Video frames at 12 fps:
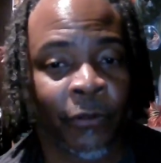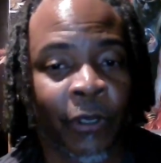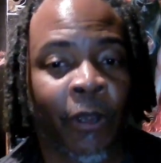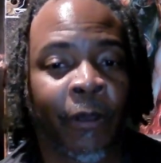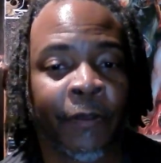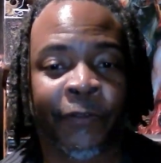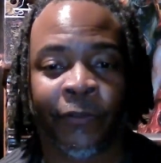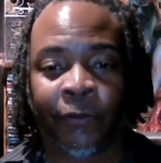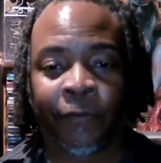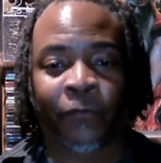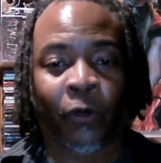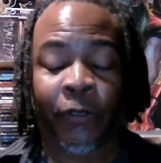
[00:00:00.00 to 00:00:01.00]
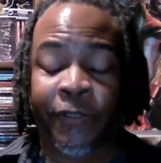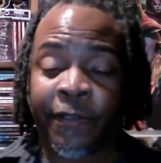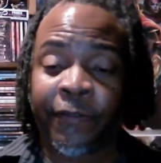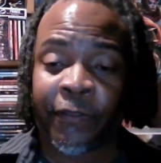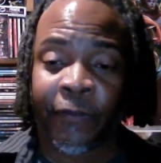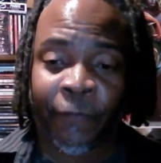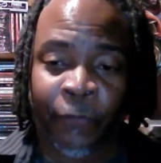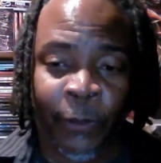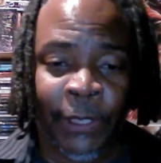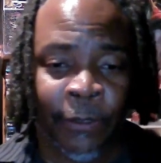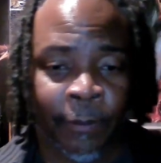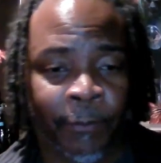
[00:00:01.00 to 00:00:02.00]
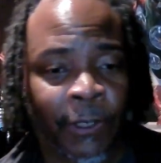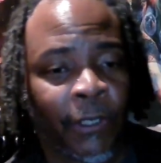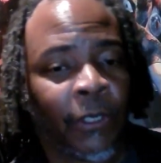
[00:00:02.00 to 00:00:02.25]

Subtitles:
cause of artistic freedom